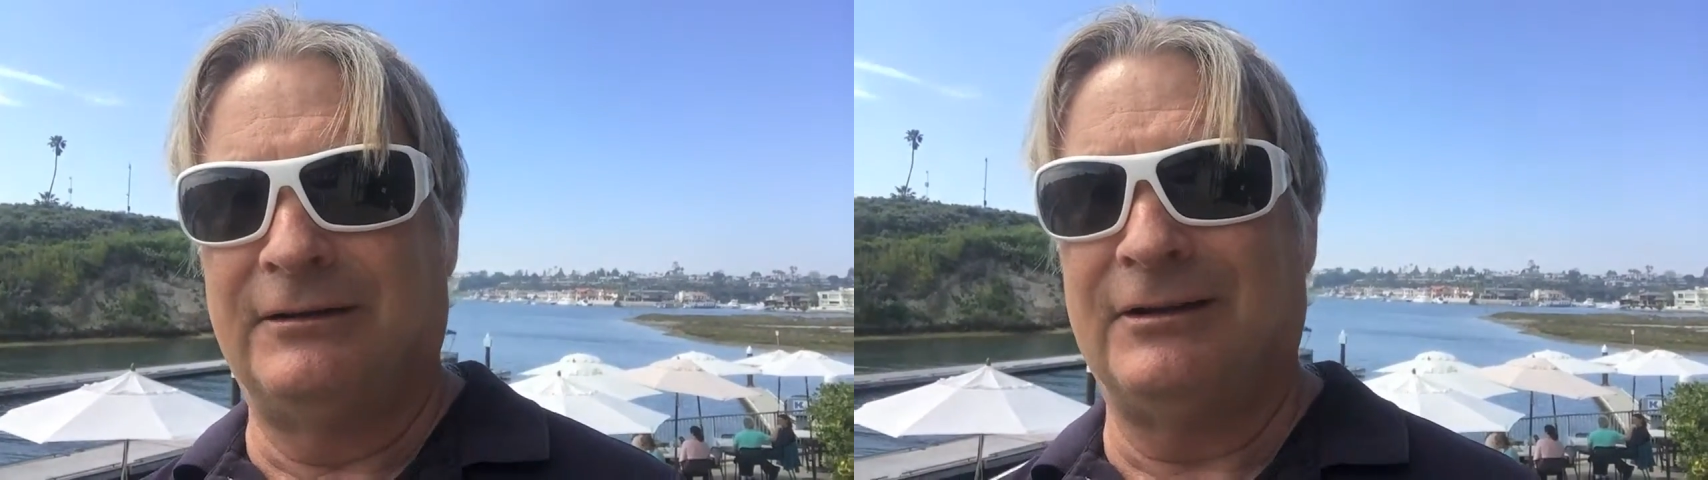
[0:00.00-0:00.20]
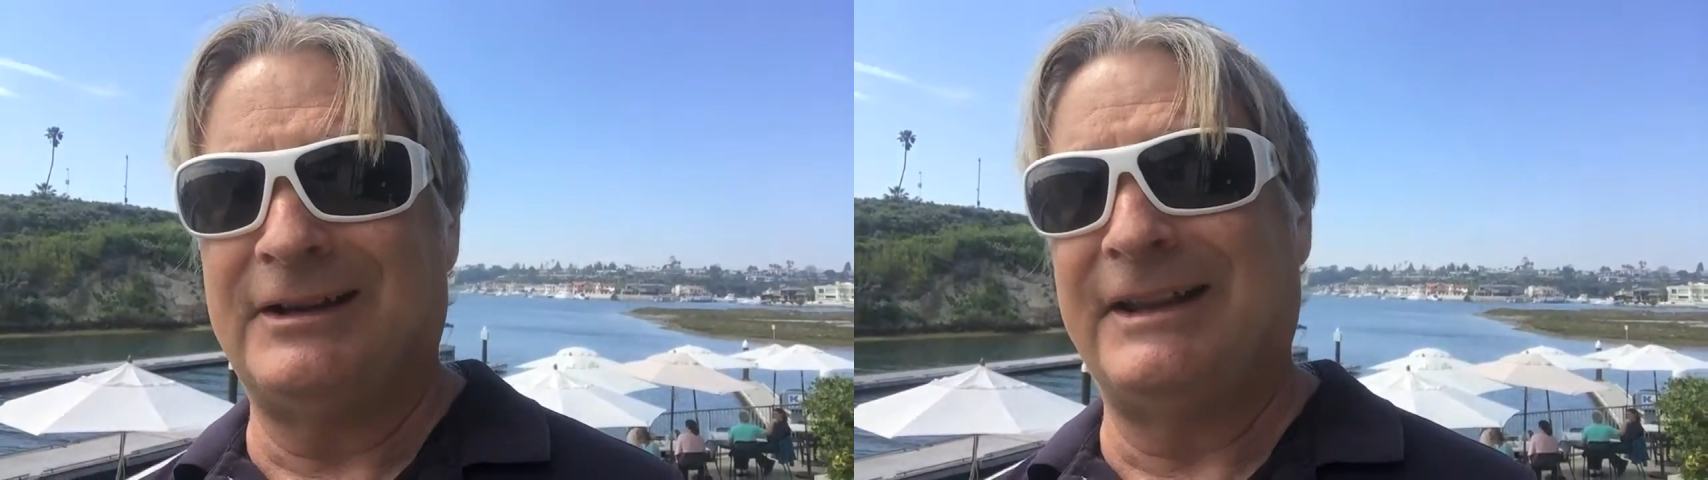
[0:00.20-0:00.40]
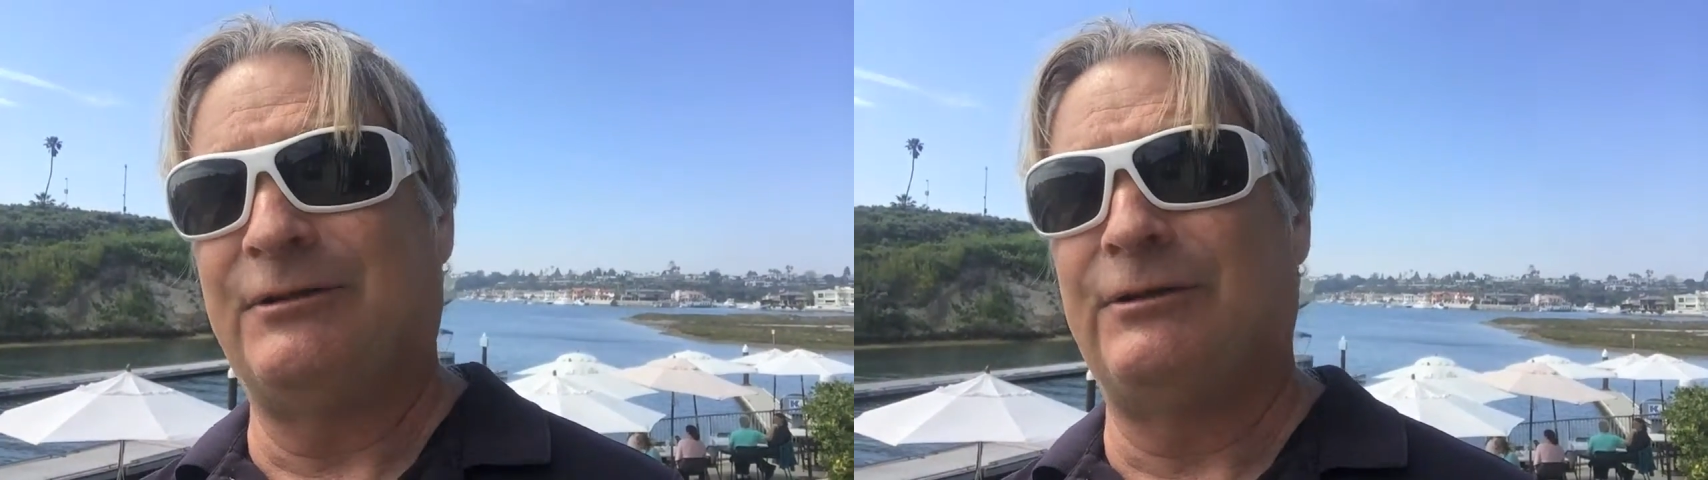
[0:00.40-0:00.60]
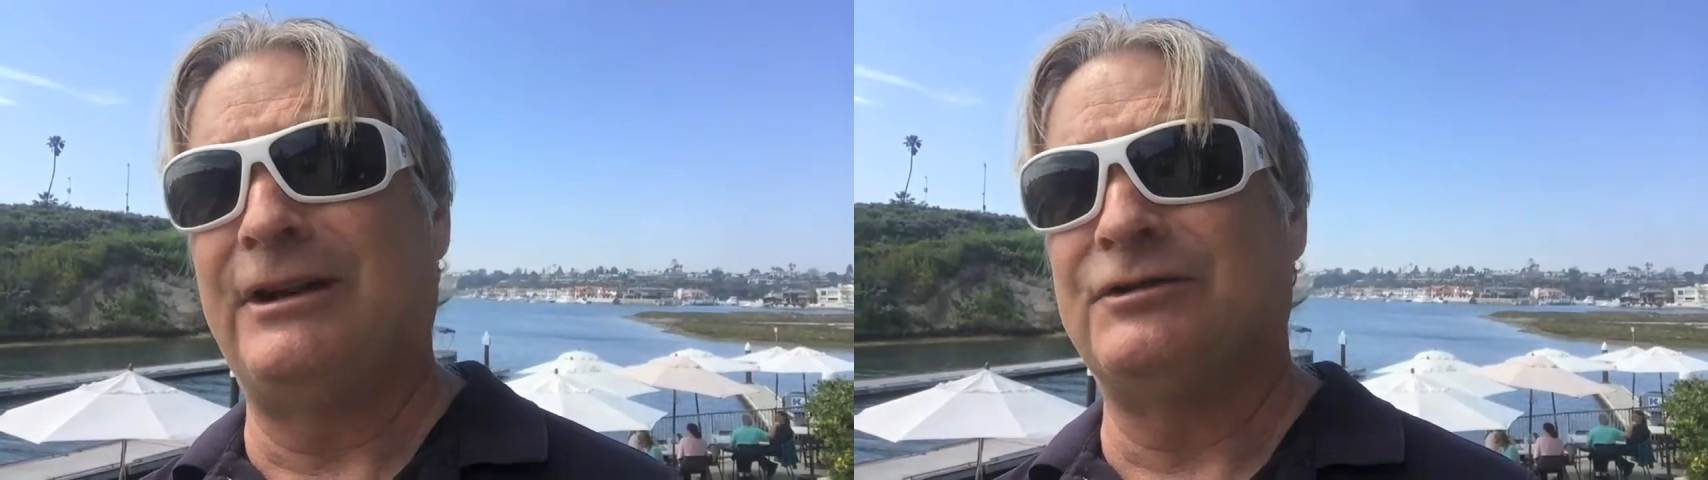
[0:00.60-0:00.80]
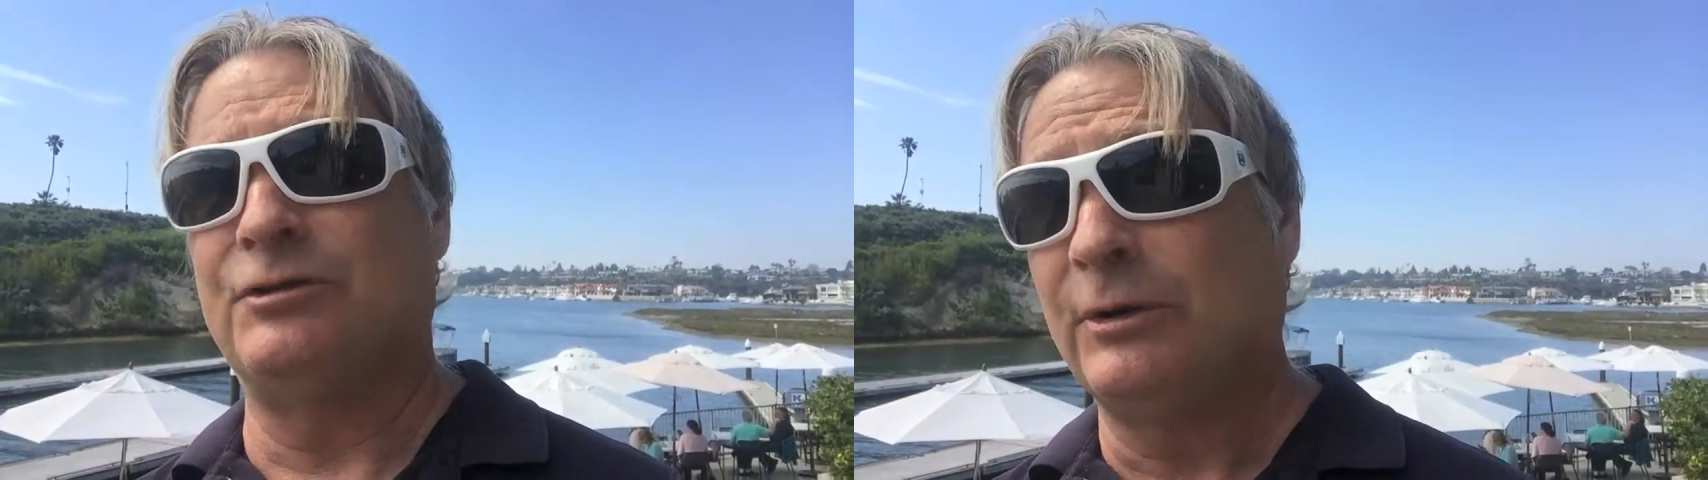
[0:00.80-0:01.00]
Doesn't take you three
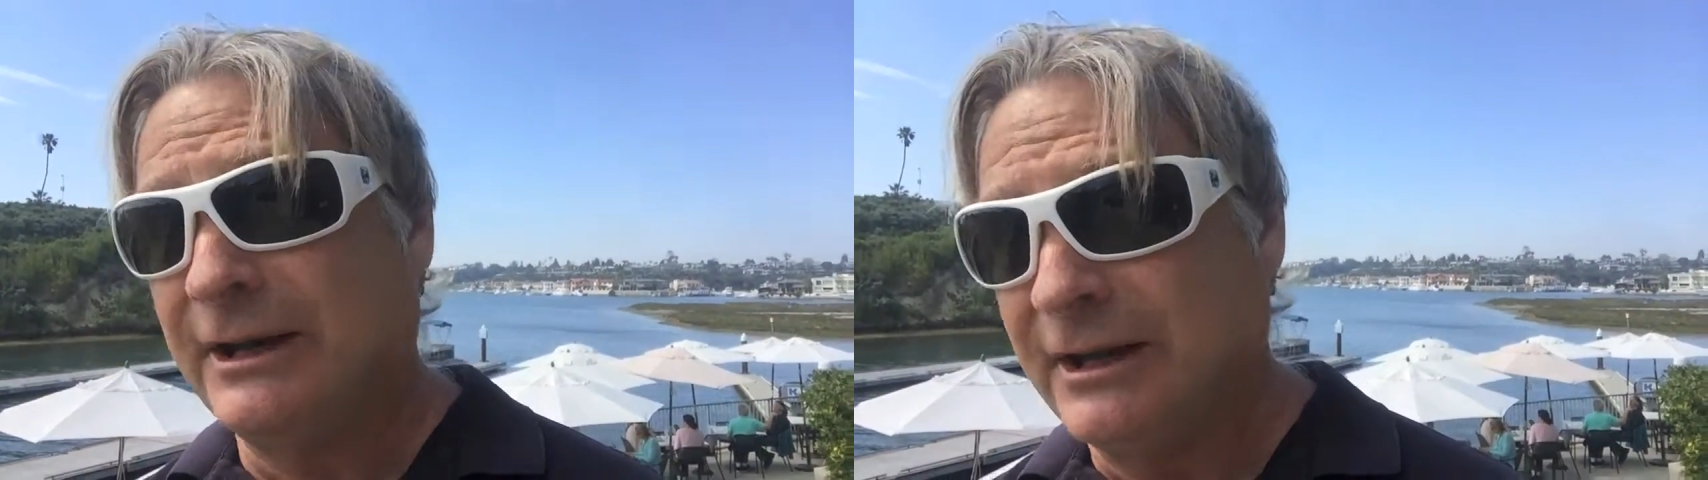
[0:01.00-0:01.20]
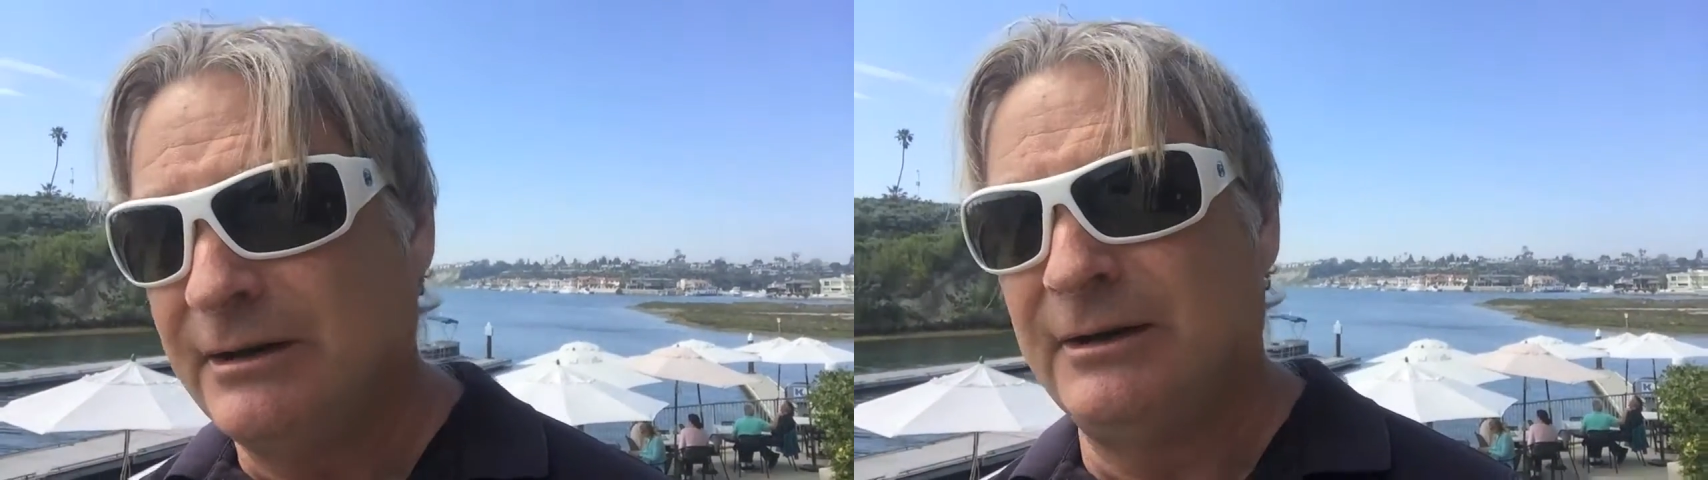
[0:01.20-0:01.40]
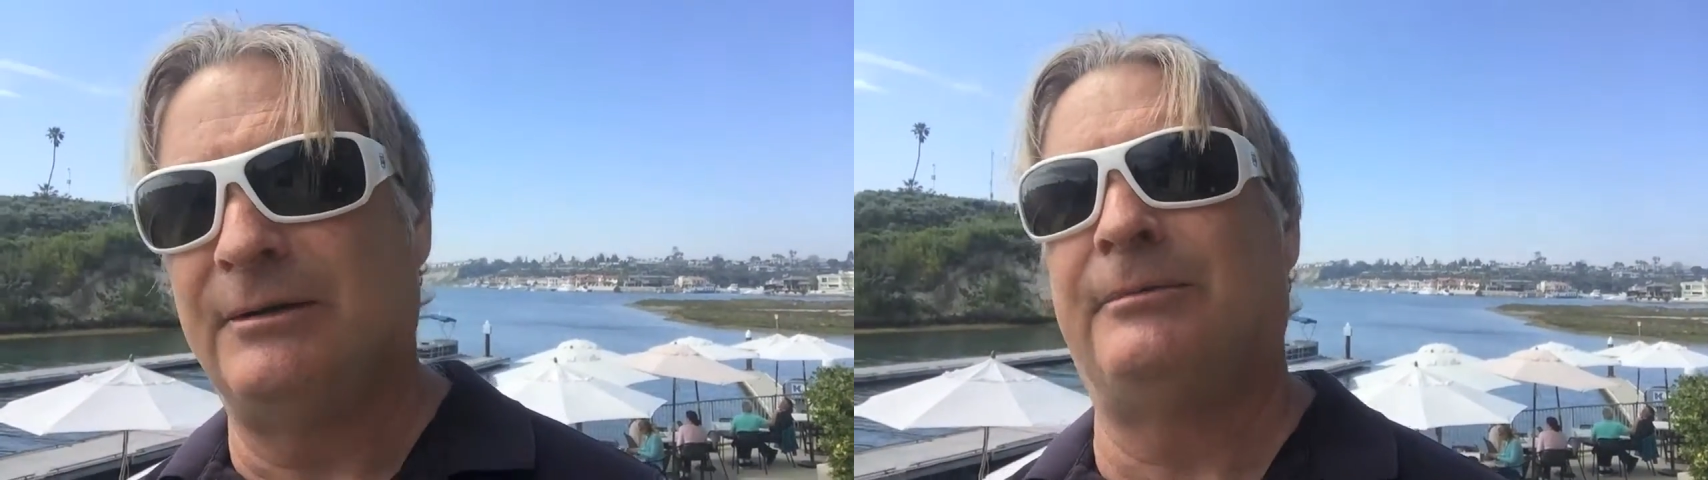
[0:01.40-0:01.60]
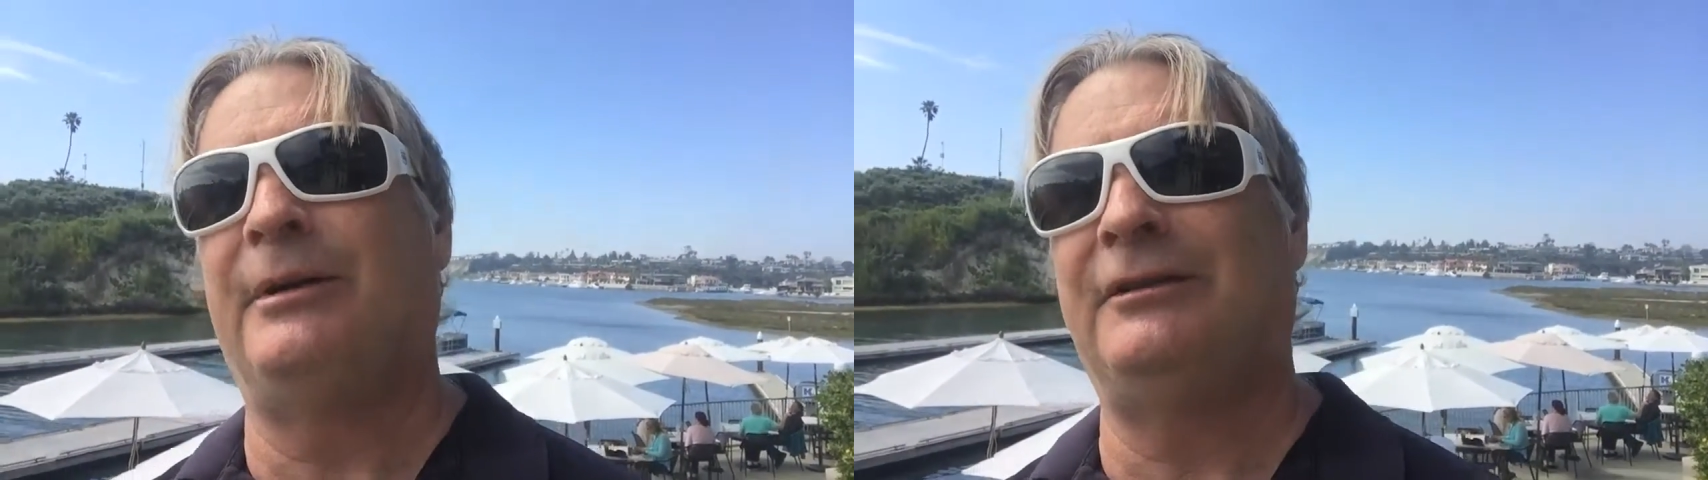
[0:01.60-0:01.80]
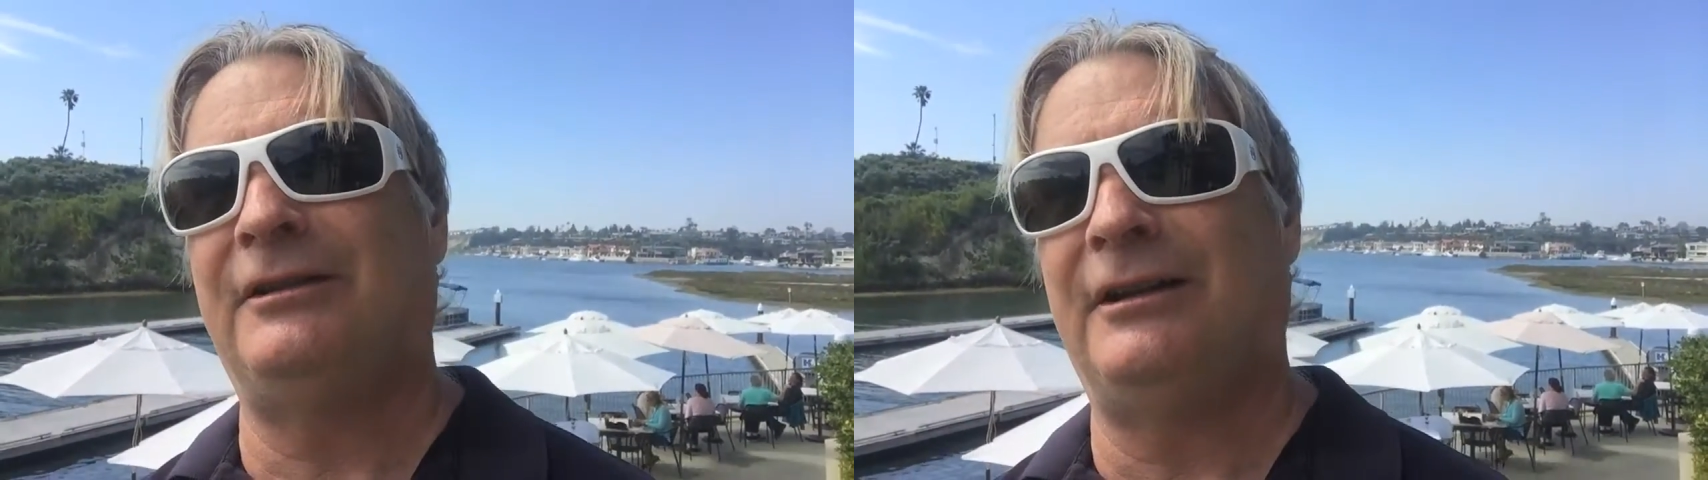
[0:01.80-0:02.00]
days to drink it,
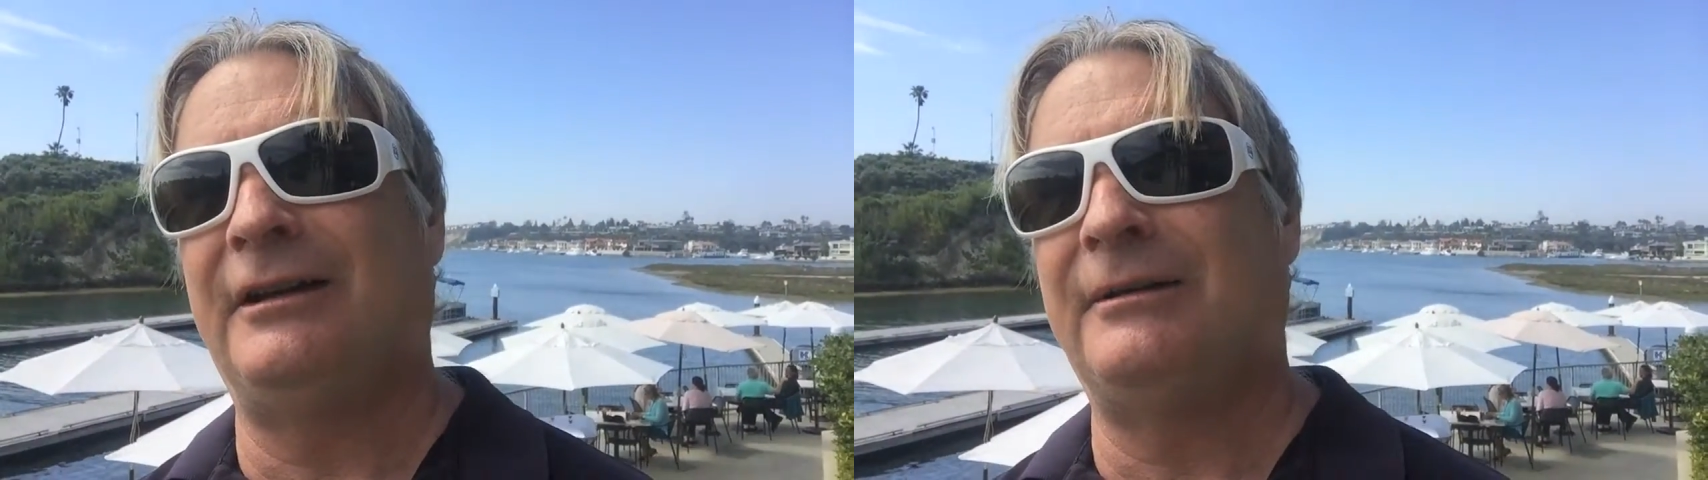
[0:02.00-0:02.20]
but uh,